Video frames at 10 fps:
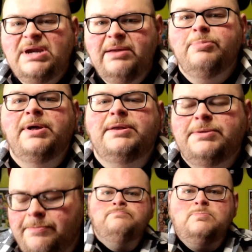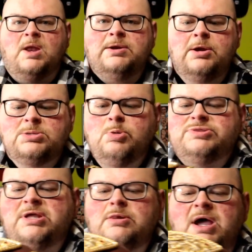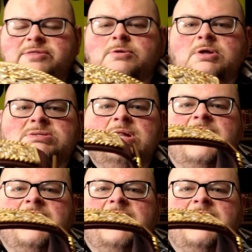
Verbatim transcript: nameplate. And here's what the leather looks